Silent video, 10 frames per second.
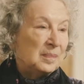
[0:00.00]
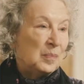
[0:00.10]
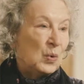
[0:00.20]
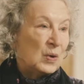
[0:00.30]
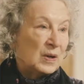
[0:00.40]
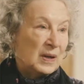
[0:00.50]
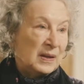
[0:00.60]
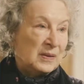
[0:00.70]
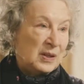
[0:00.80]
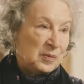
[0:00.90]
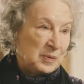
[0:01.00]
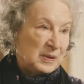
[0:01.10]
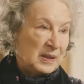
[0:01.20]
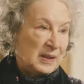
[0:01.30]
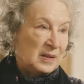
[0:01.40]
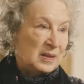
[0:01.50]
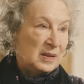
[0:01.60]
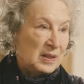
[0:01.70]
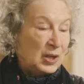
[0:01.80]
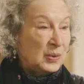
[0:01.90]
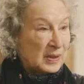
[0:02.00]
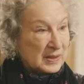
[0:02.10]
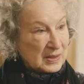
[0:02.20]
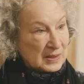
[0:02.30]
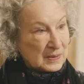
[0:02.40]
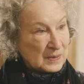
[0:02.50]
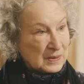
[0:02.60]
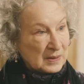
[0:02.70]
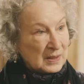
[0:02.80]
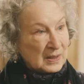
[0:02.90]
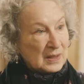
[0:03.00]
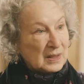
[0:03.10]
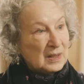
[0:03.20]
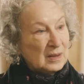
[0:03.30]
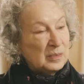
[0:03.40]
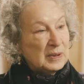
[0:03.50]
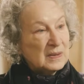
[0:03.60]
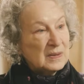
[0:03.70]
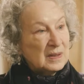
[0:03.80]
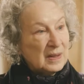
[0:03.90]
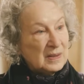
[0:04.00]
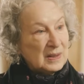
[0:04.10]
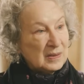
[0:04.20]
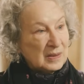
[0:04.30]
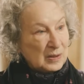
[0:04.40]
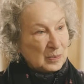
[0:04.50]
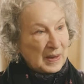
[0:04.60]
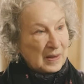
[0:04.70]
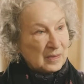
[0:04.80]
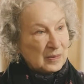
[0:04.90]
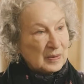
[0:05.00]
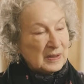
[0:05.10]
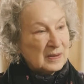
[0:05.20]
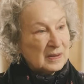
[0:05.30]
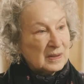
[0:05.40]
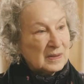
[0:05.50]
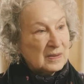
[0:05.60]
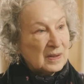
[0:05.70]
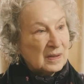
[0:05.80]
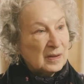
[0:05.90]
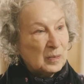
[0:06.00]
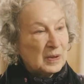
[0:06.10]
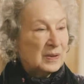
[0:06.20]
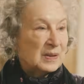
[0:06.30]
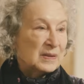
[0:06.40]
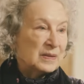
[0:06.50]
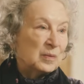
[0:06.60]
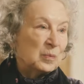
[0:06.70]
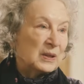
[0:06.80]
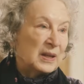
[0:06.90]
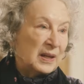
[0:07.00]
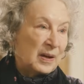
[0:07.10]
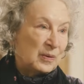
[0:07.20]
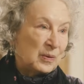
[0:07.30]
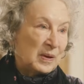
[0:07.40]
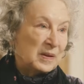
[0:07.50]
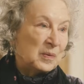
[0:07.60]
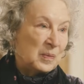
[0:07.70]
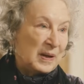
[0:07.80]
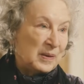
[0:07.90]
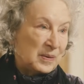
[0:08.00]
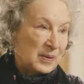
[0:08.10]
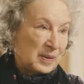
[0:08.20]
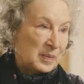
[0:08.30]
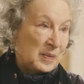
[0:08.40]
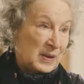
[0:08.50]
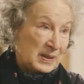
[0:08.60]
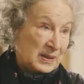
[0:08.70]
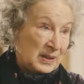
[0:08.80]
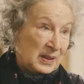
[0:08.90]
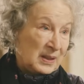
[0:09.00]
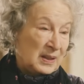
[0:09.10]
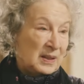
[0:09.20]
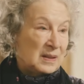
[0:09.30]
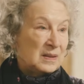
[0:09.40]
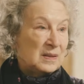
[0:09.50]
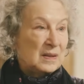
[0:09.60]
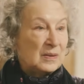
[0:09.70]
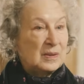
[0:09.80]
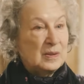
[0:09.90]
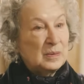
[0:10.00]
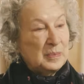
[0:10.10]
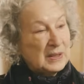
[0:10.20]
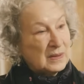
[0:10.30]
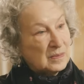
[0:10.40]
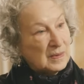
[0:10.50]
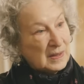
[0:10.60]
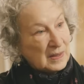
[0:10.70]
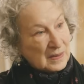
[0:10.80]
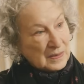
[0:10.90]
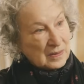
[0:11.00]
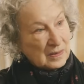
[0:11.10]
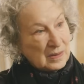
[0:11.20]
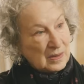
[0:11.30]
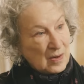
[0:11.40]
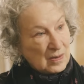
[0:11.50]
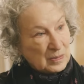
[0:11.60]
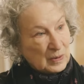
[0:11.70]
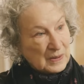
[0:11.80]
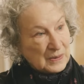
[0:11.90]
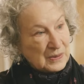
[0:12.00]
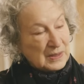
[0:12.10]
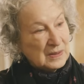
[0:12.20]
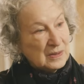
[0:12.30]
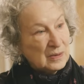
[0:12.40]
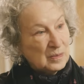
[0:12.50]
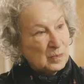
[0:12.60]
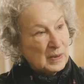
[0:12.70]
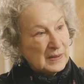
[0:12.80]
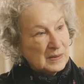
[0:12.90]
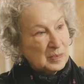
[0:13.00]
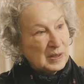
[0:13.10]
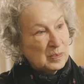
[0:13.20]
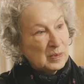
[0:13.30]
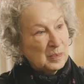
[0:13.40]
more and different and new ideas, because the idea that you may have originally started with isn't working out quite the way you thought it might. So your biggest friend as a novelist is your waste paper